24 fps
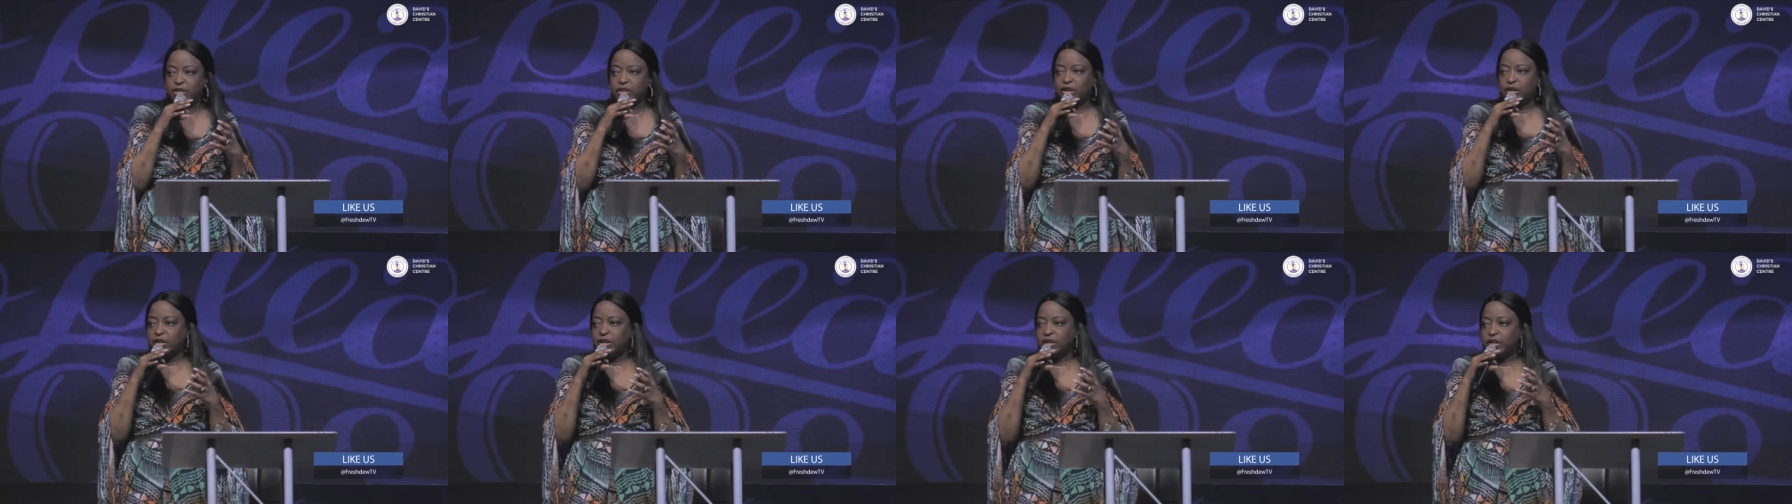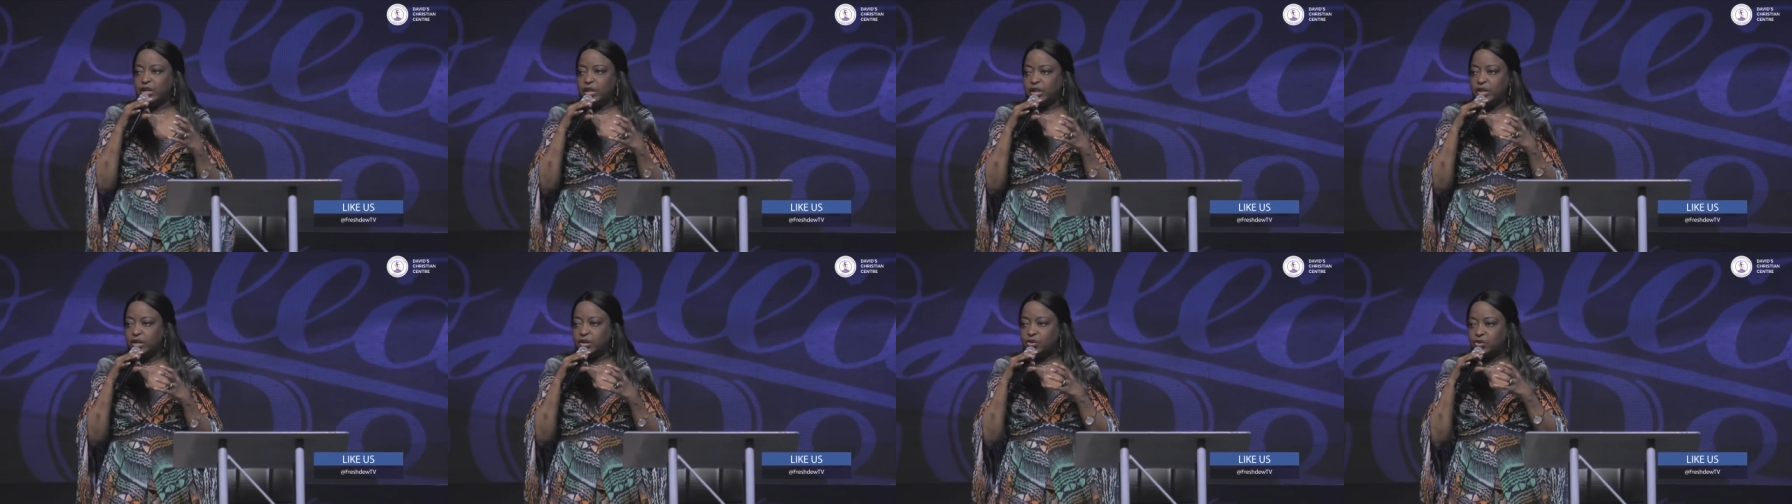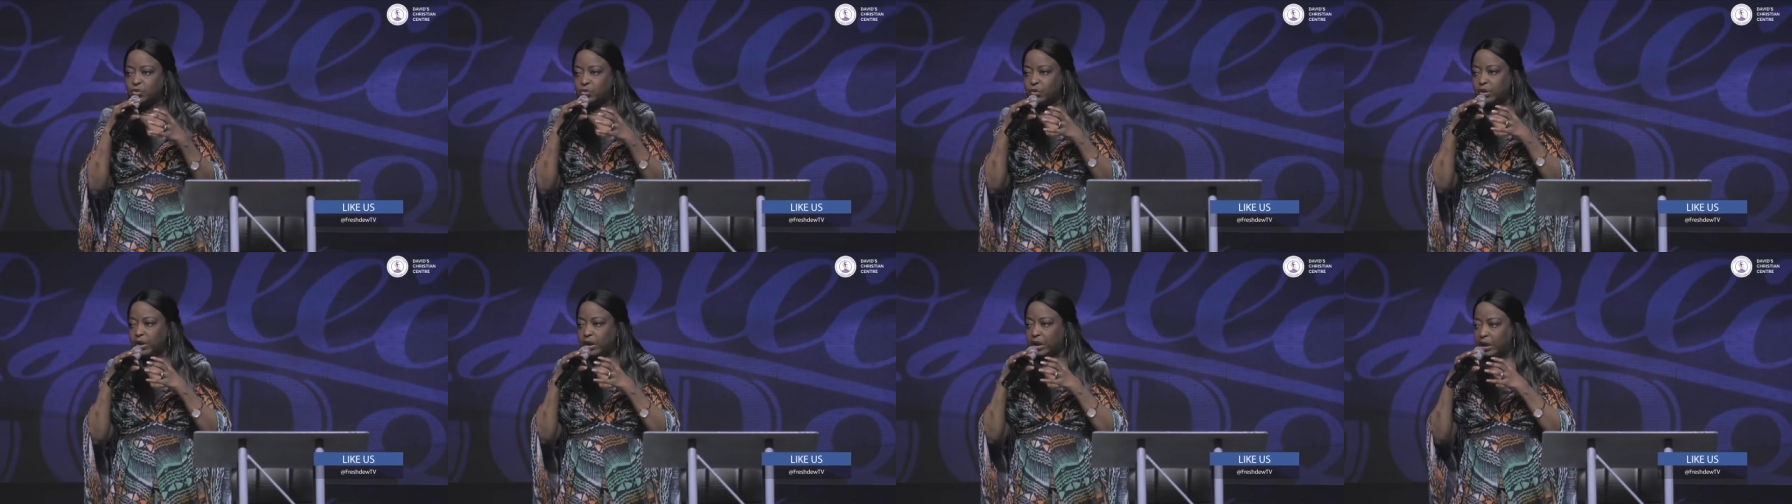turning
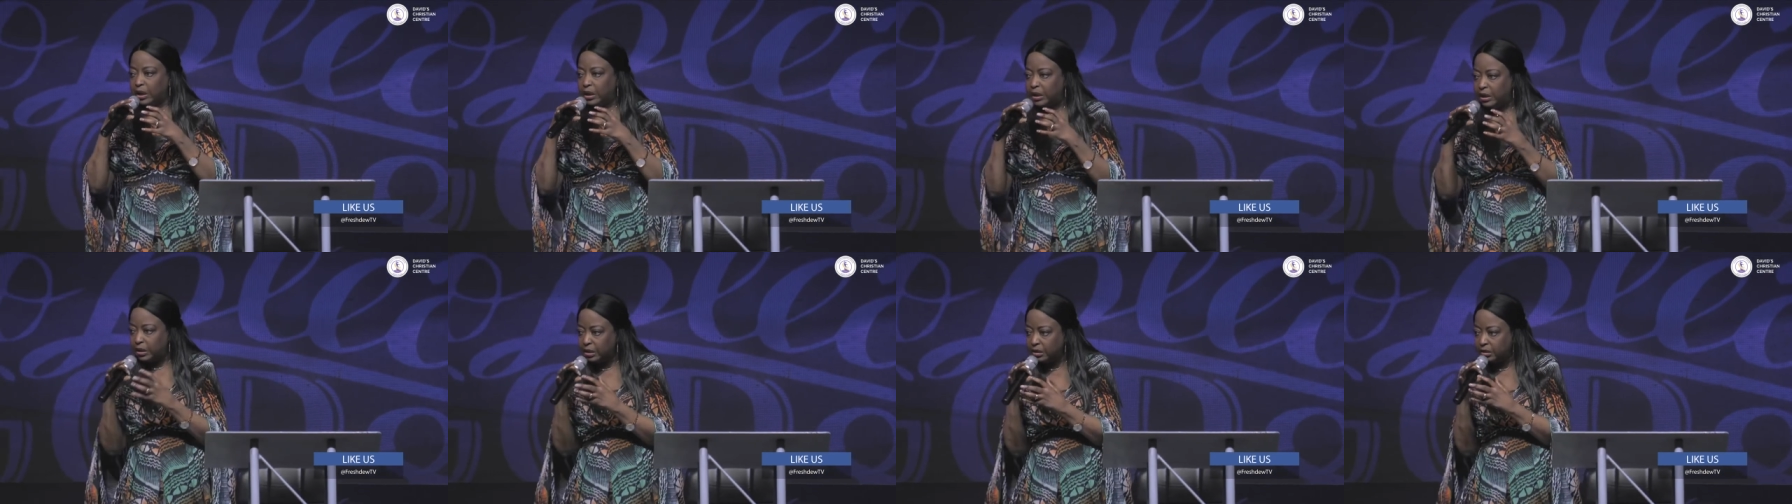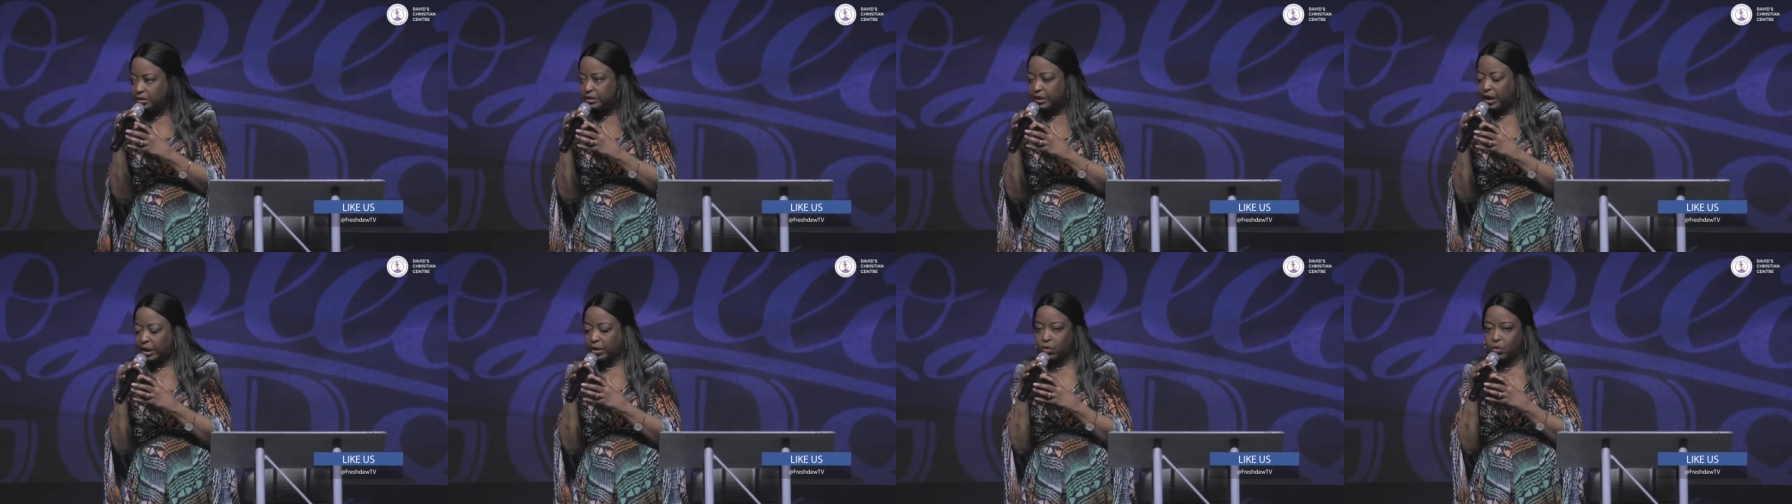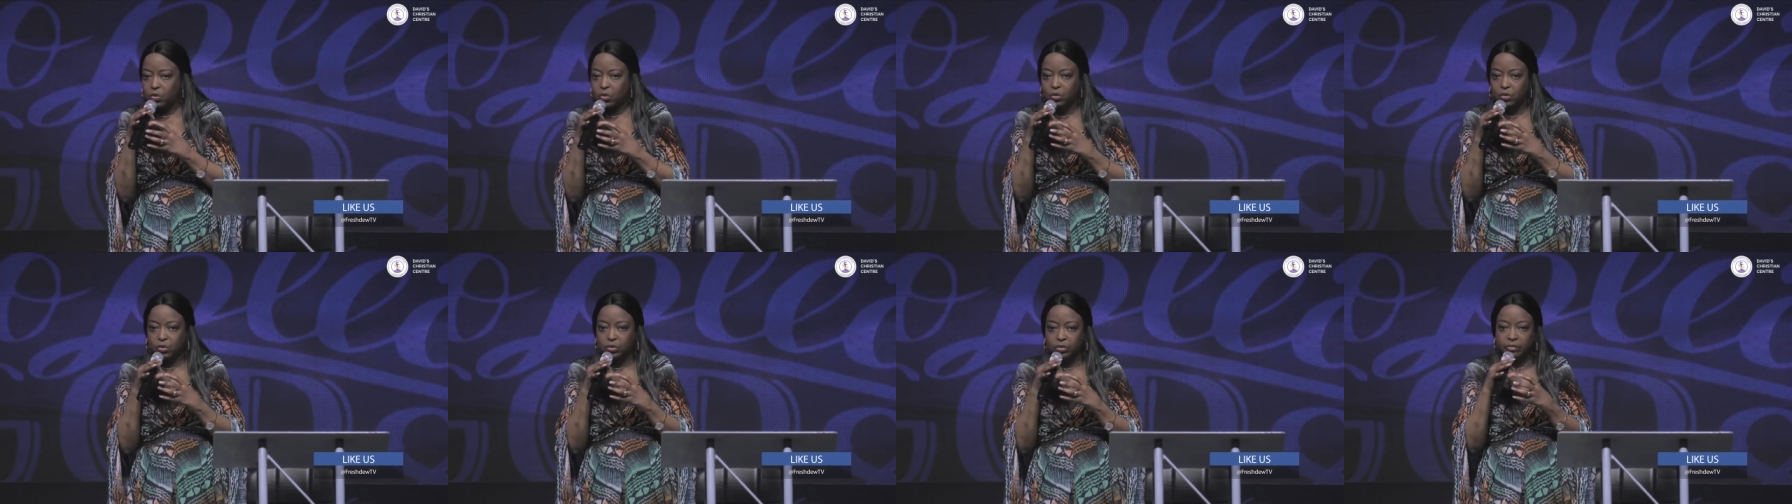into healed and
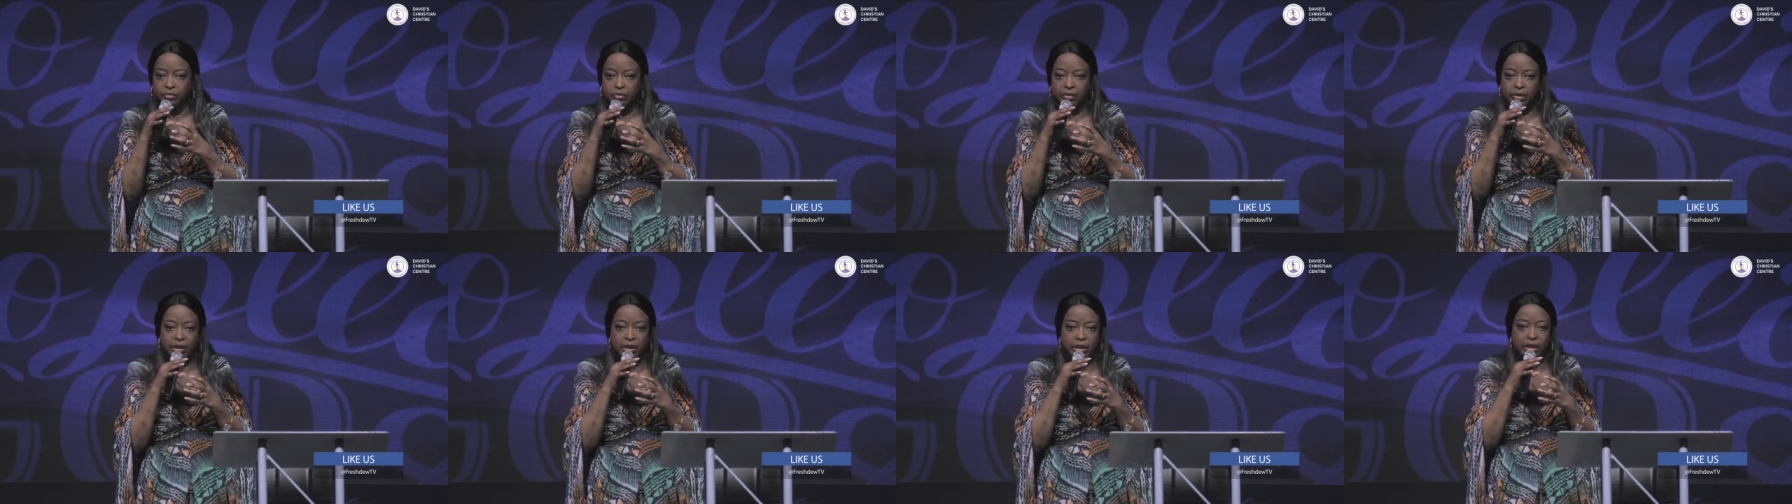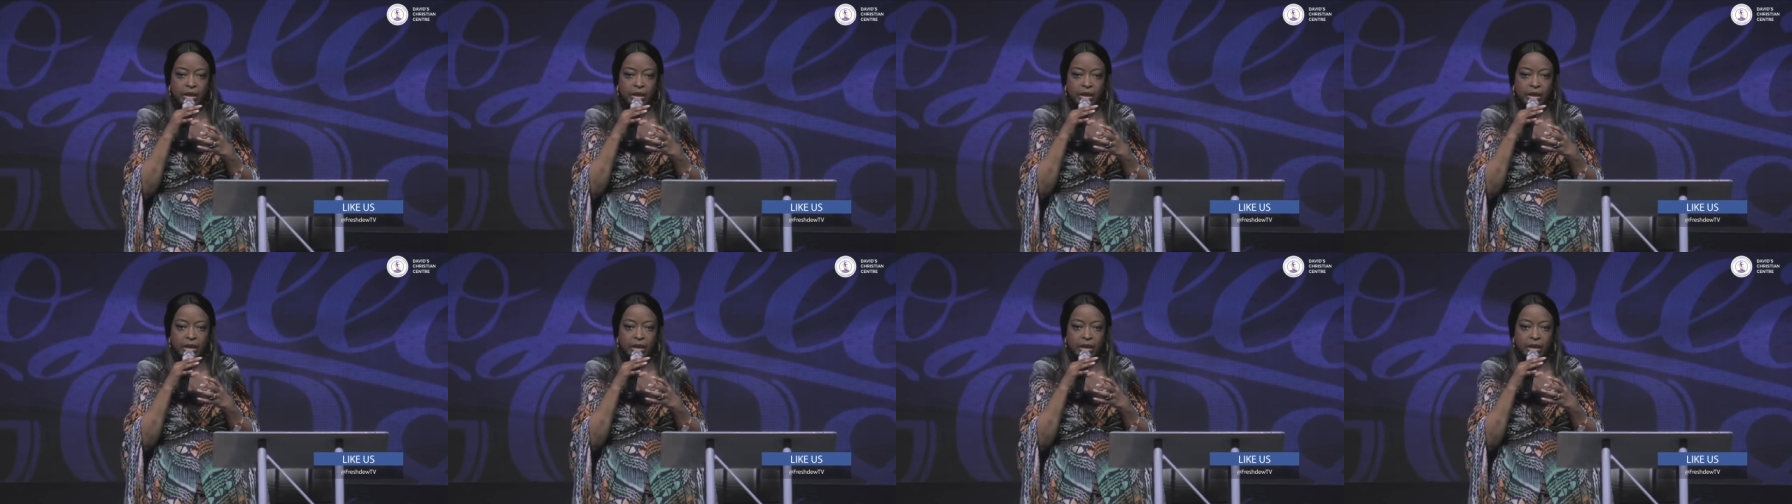whole.